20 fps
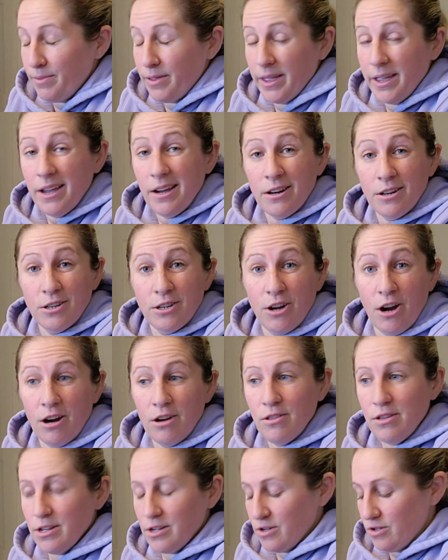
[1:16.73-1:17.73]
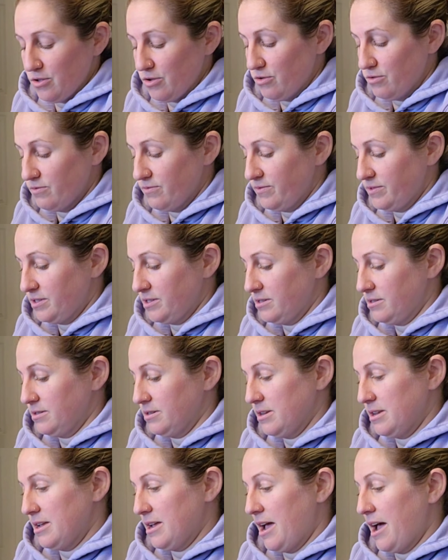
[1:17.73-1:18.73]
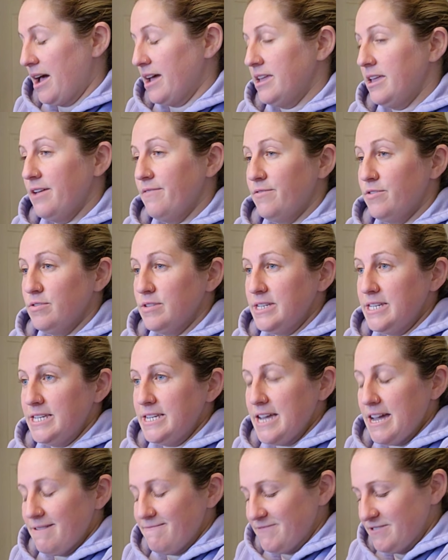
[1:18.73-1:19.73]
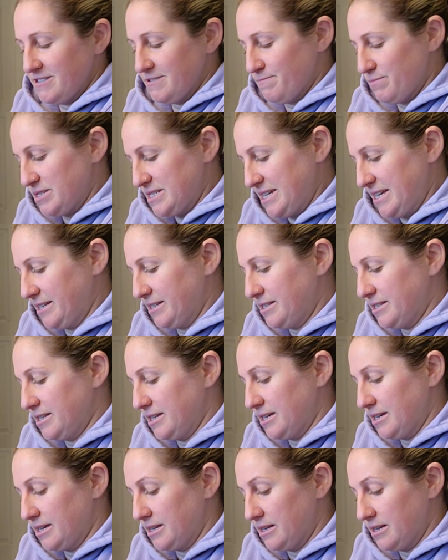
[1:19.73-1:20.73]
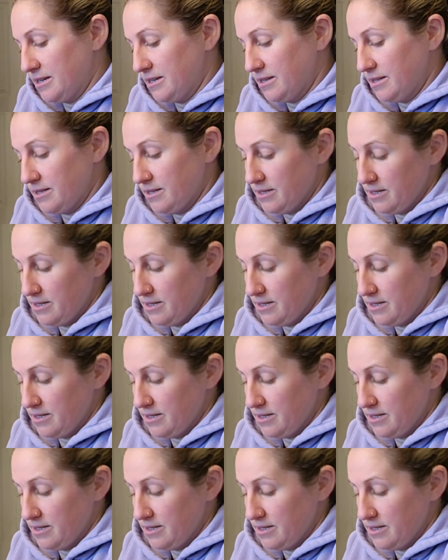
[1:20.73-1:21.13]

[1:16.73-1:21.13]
plant our garlic cloves. I have only ever planted